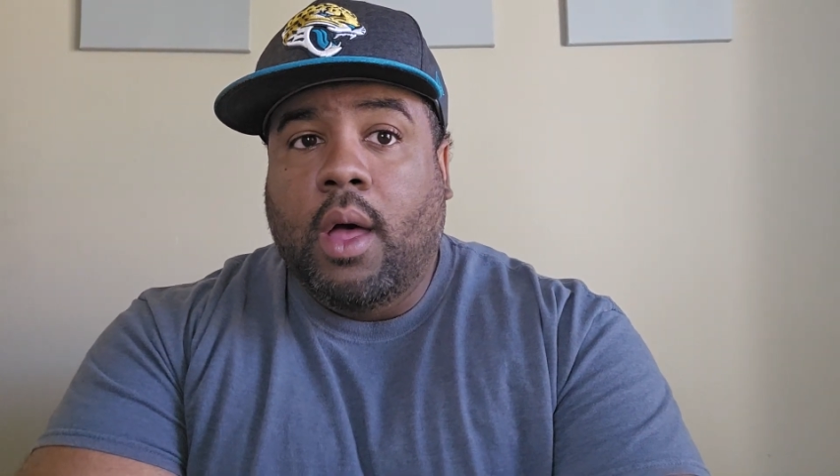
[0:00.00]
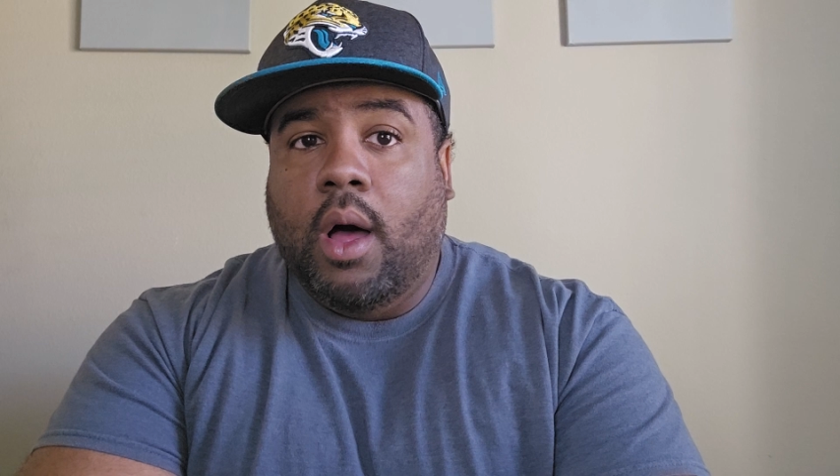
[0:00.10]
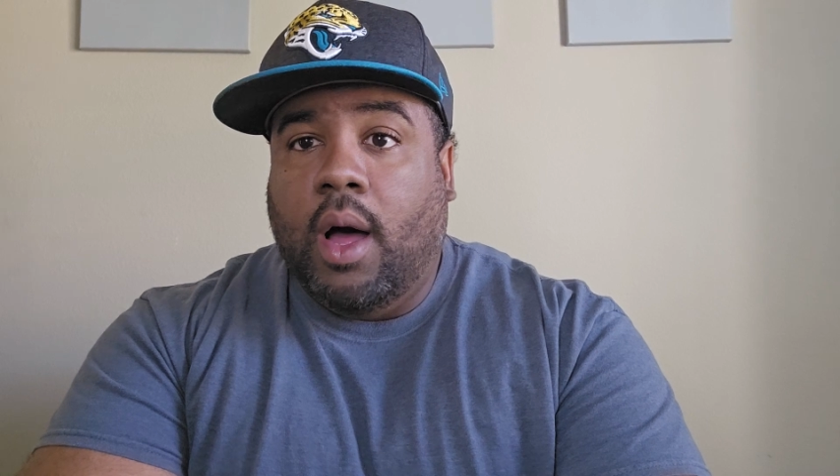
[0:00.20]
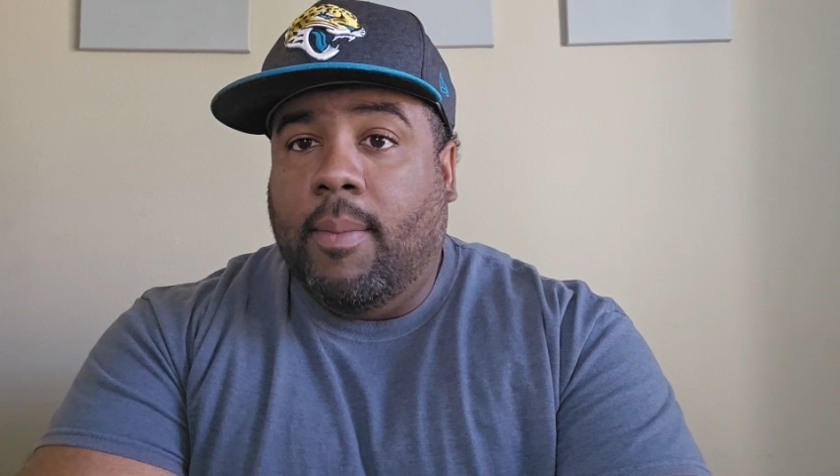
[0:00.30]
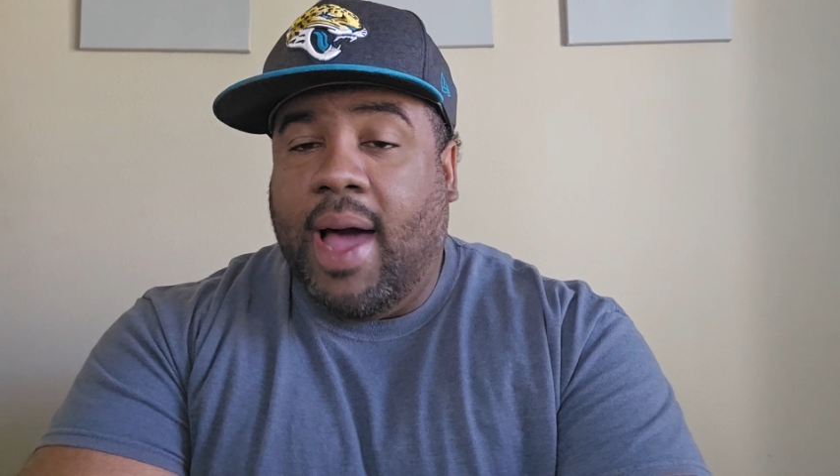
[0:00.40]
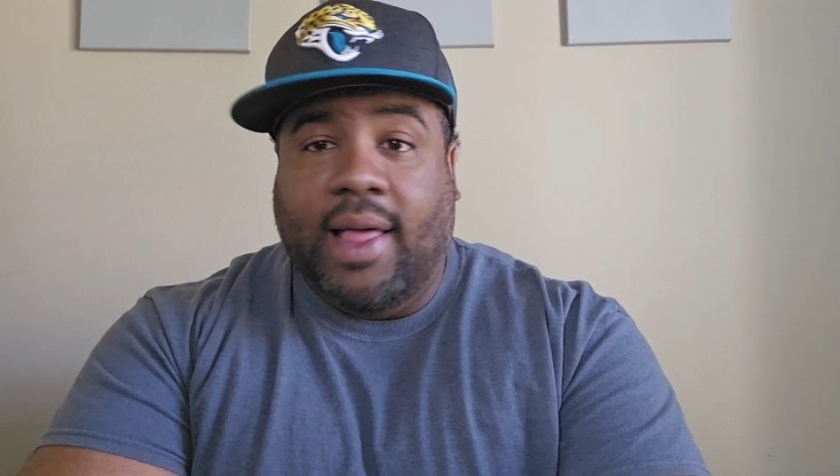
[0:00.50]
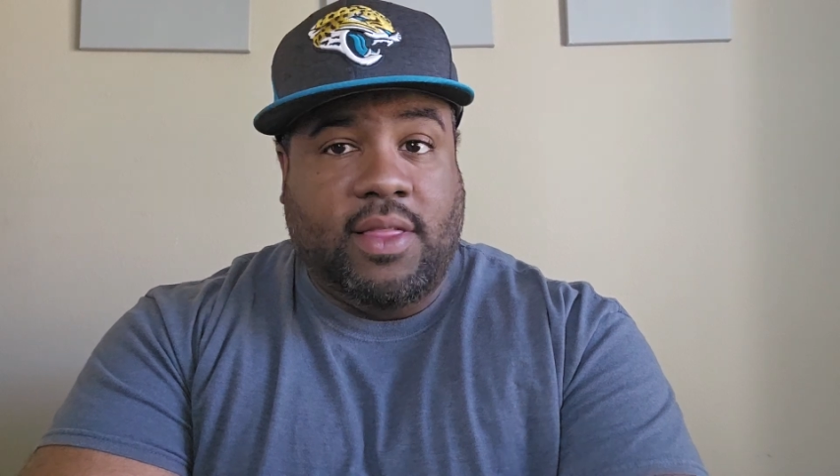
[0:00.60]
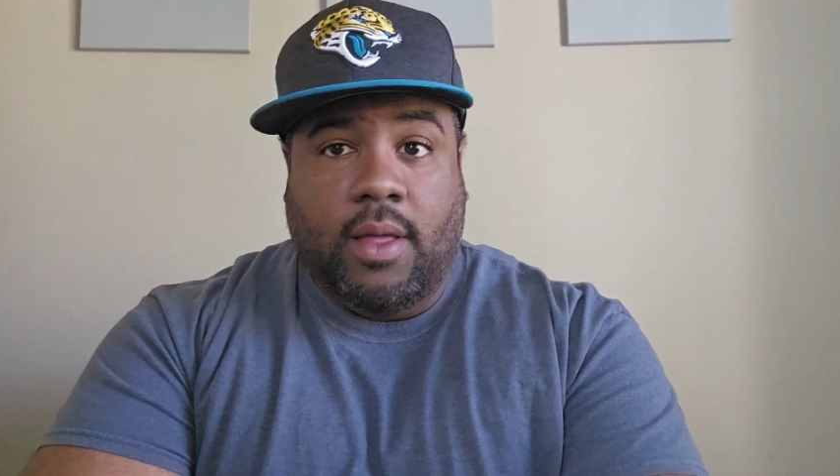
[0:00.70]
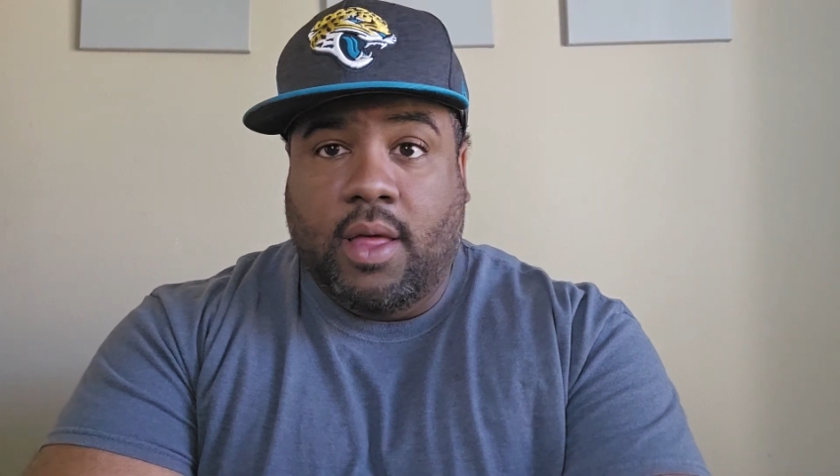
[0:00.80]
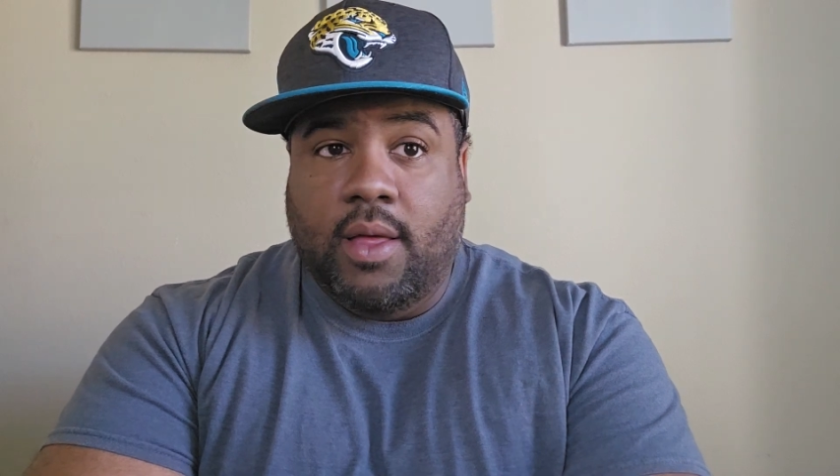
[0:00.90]
um,
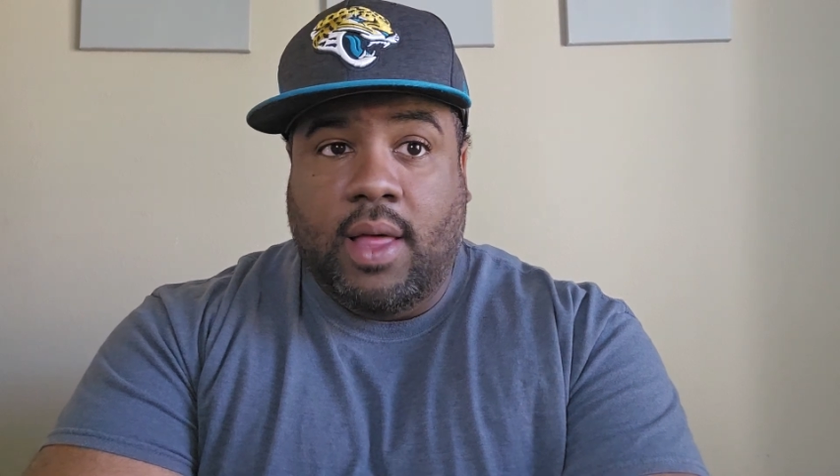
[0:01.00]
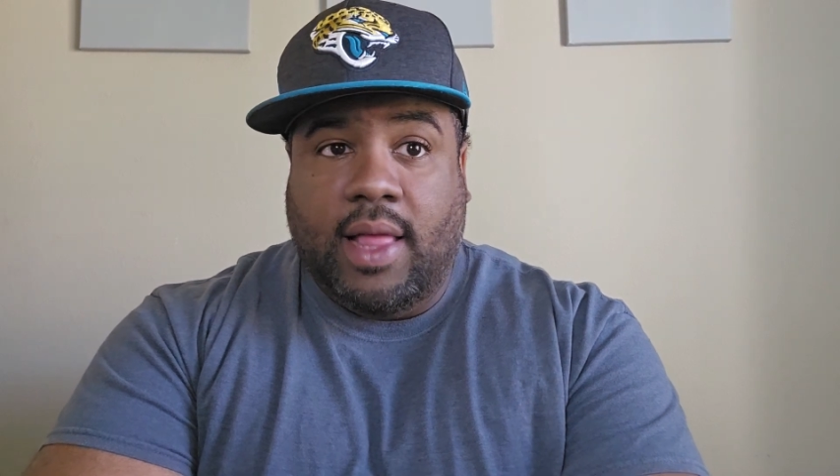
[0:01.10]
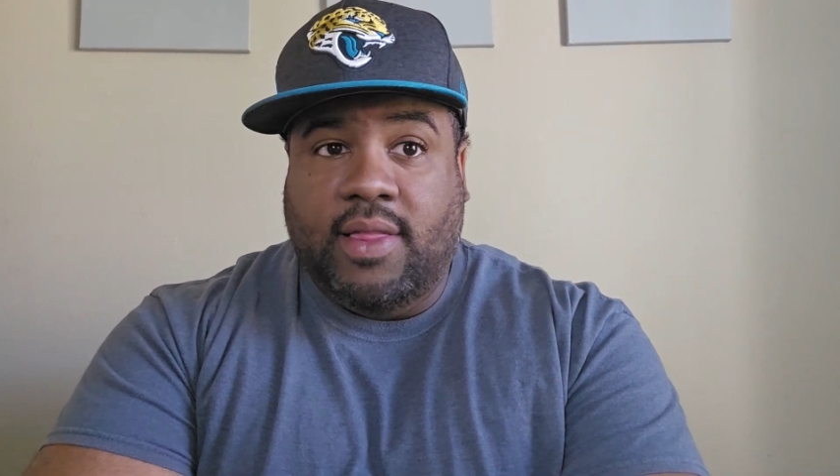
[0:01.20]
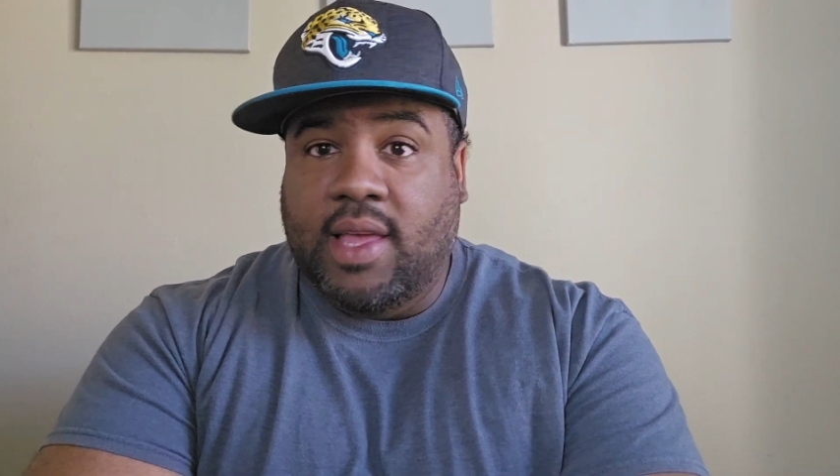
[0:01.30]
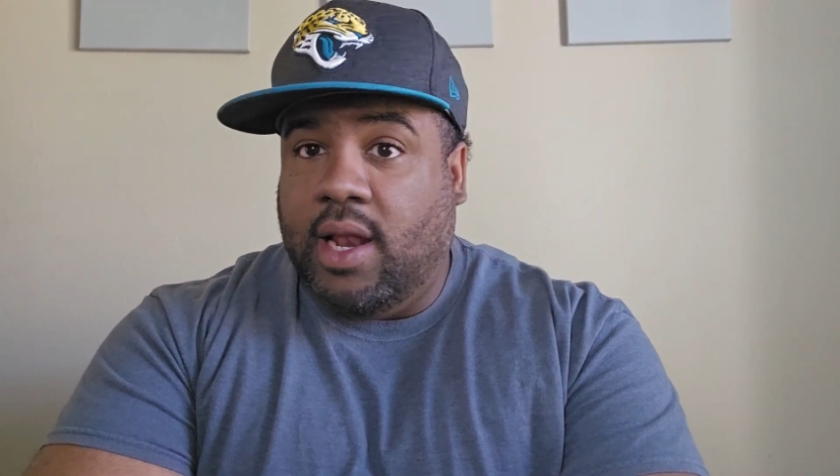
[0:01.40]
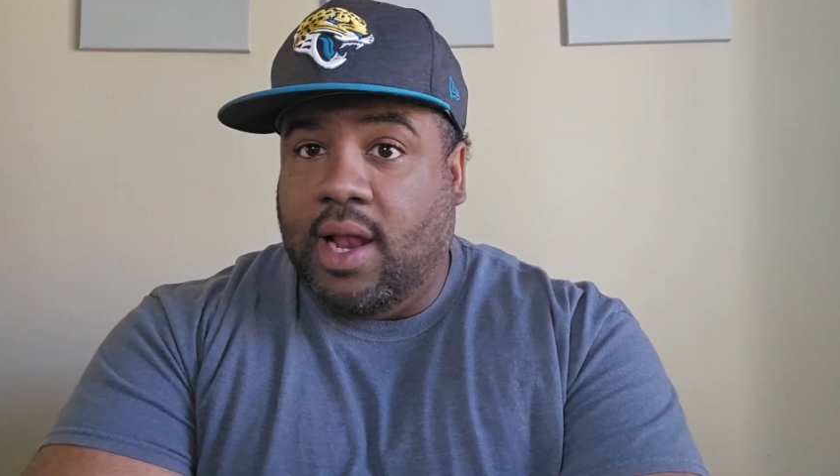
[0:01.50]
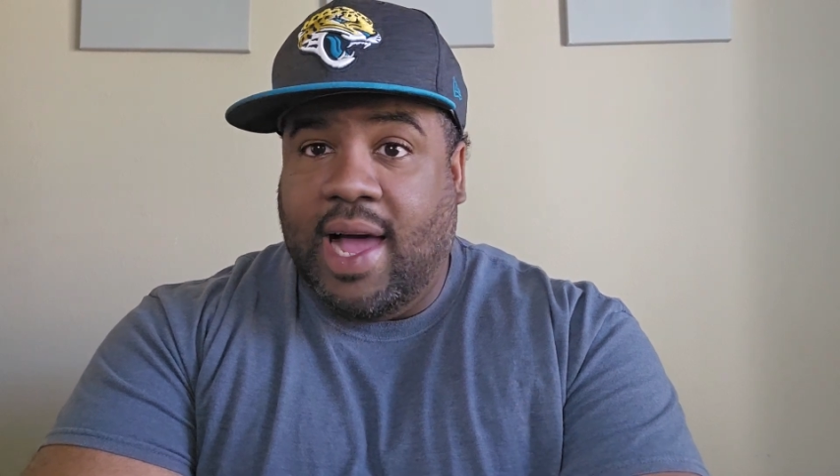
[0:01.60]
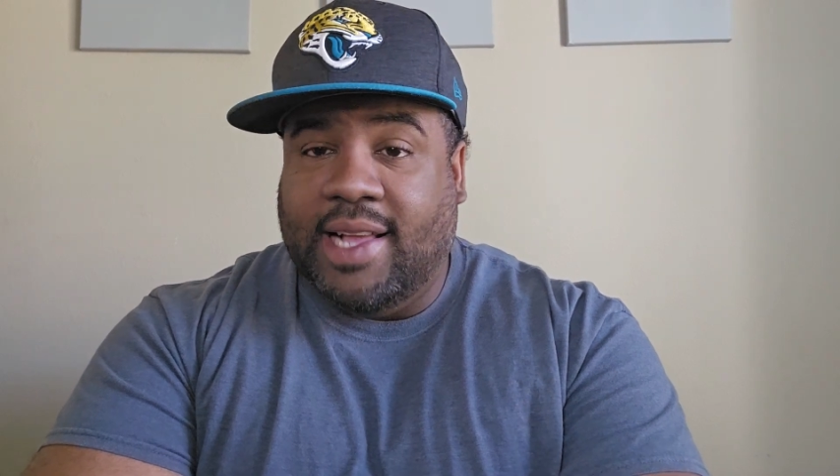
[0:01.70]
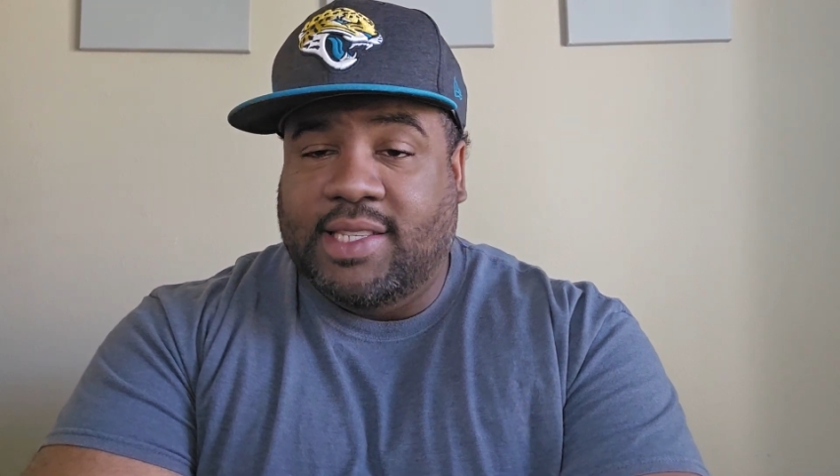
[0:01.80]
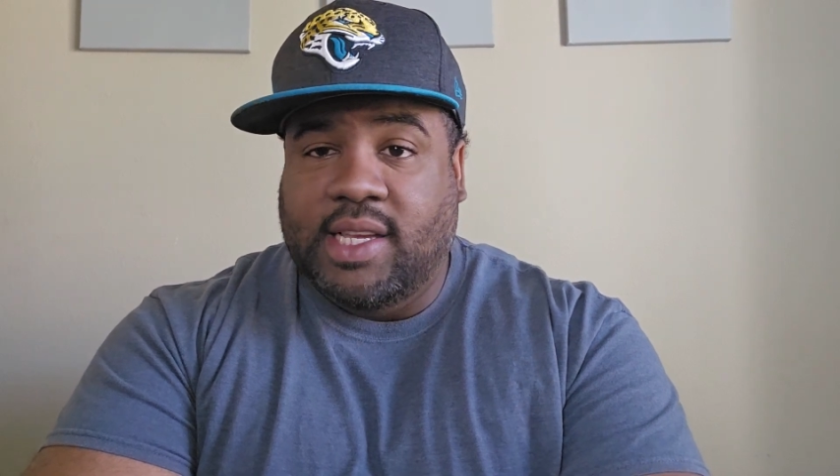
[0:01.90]
at the at the end of
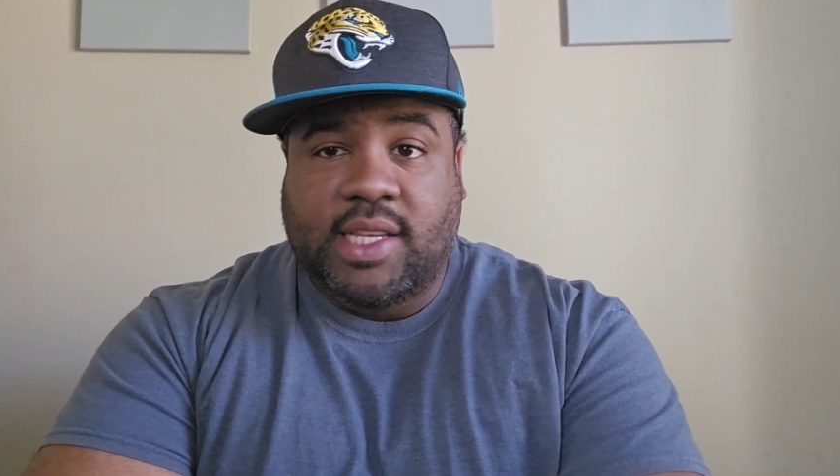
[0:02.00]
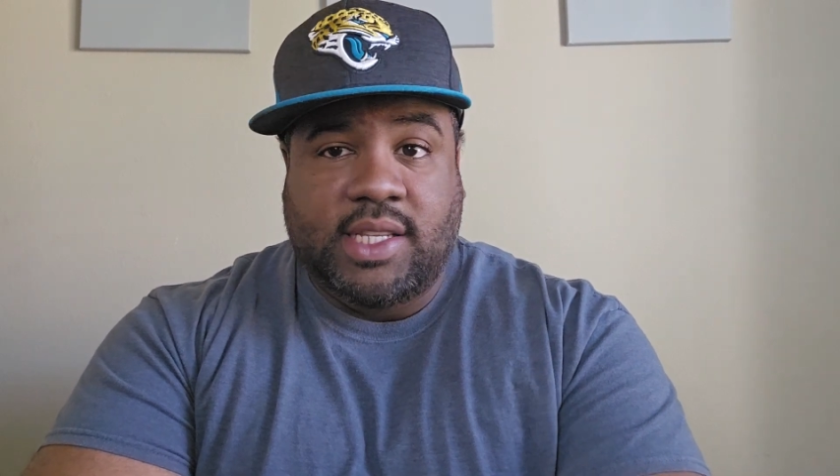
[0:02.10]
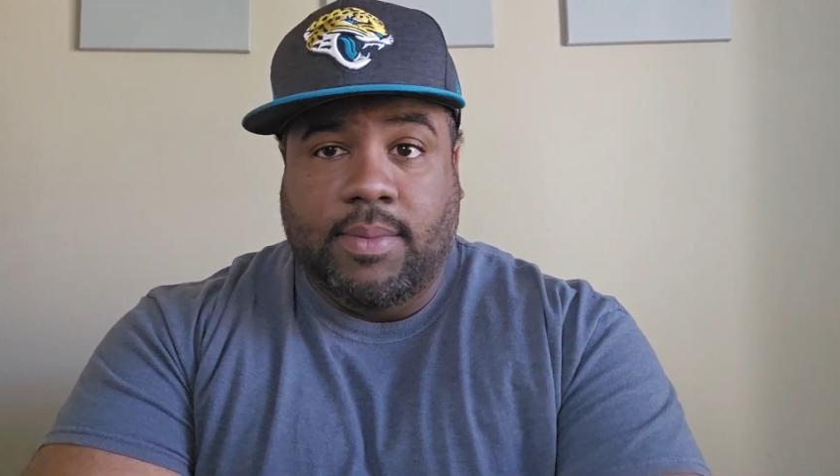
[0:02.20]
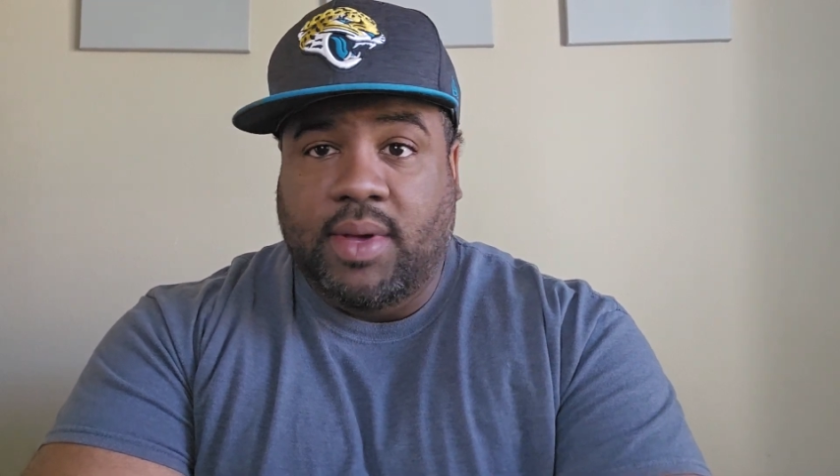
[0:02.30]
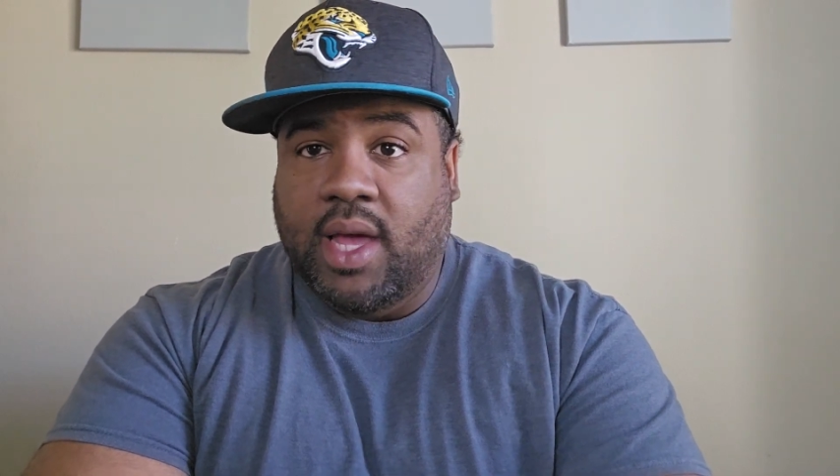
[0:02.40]
last season,